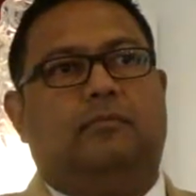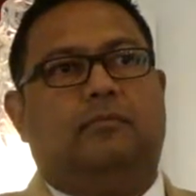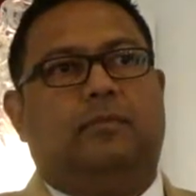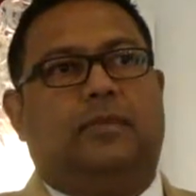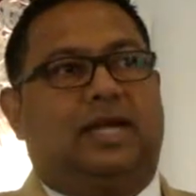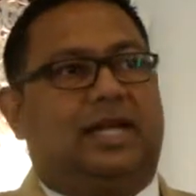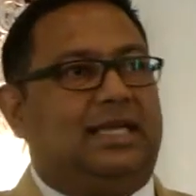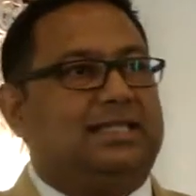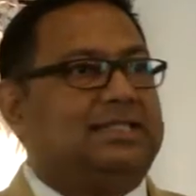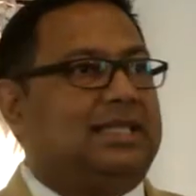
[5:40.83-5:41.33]

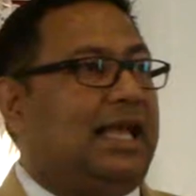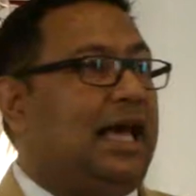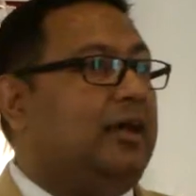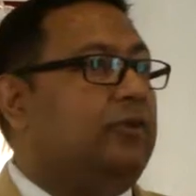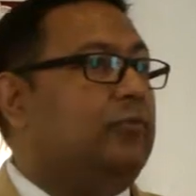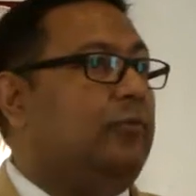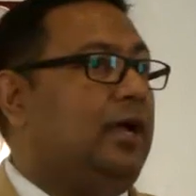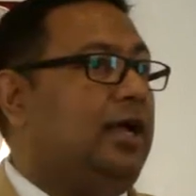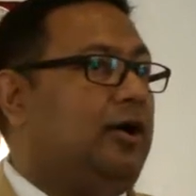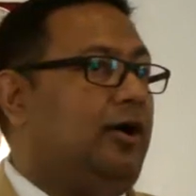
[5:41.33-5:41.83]
But as
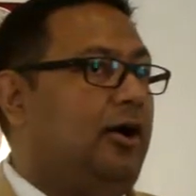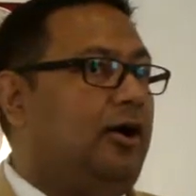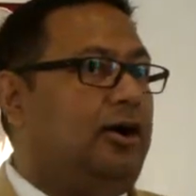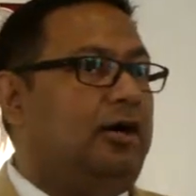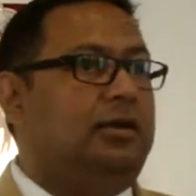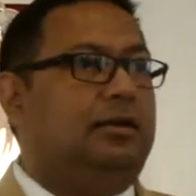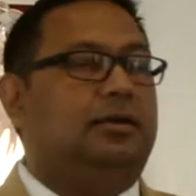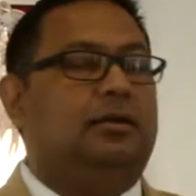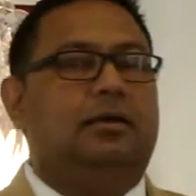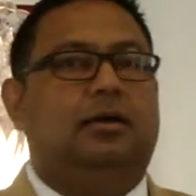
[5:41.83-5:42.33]
life went
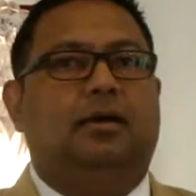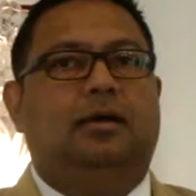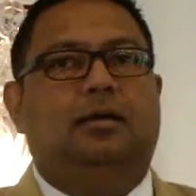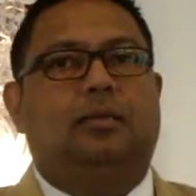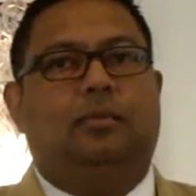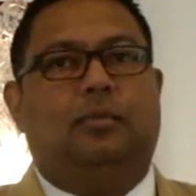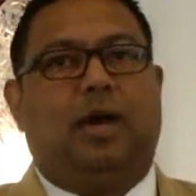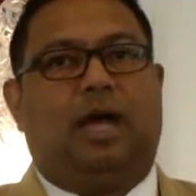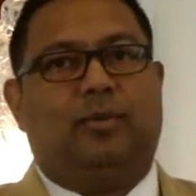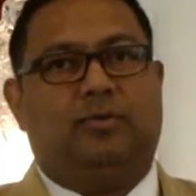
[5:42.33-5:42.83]
on,
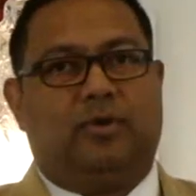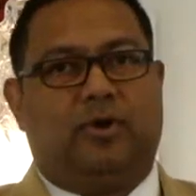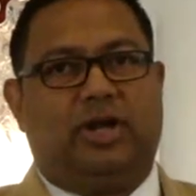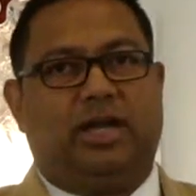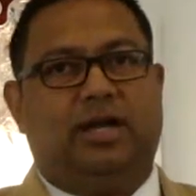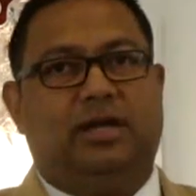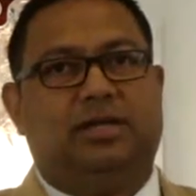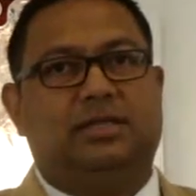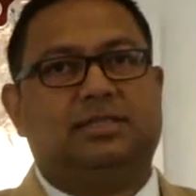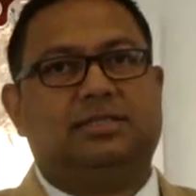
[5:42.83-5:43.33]
my
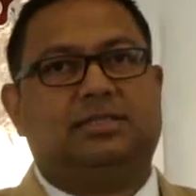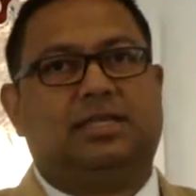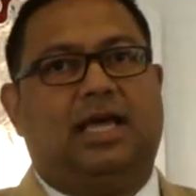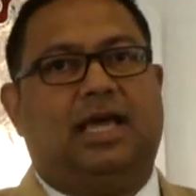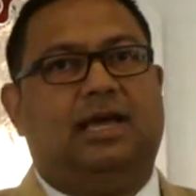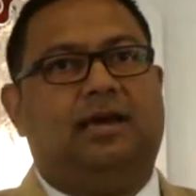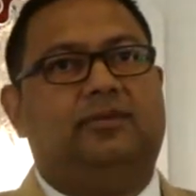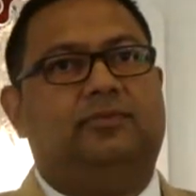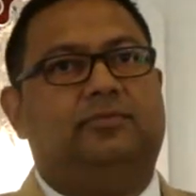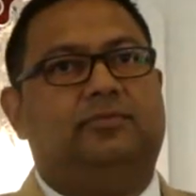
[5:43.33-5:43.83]
prayers
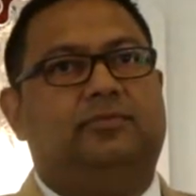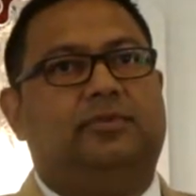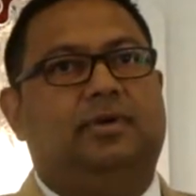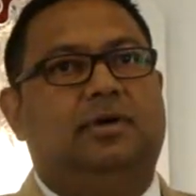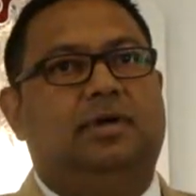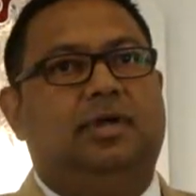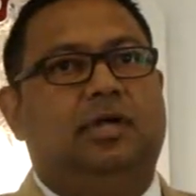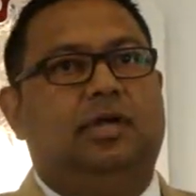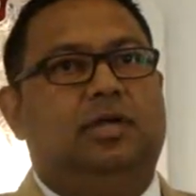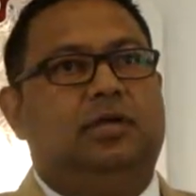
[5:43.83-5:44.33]
have
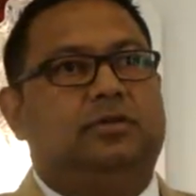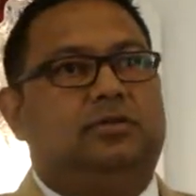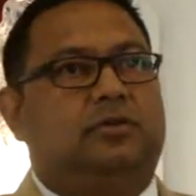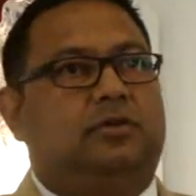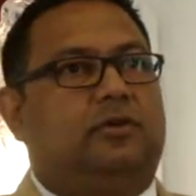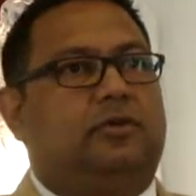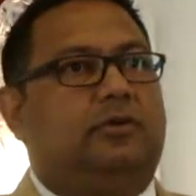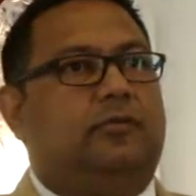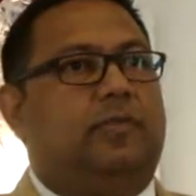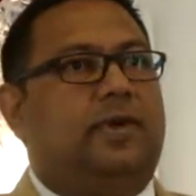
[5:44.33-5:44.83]

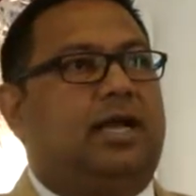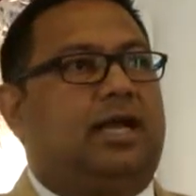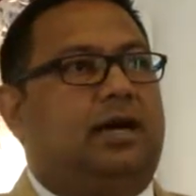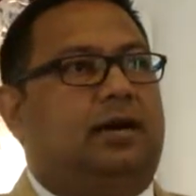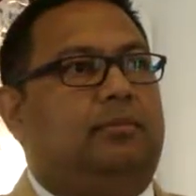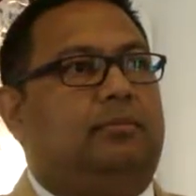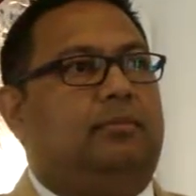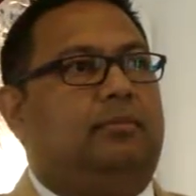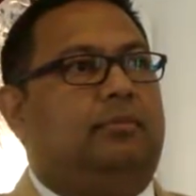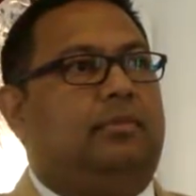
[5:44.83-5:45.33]
sort of
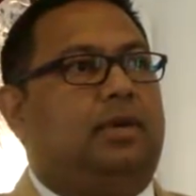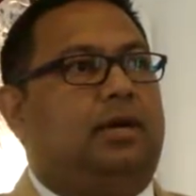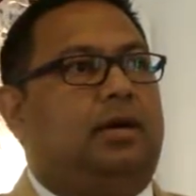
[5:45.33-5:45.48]
become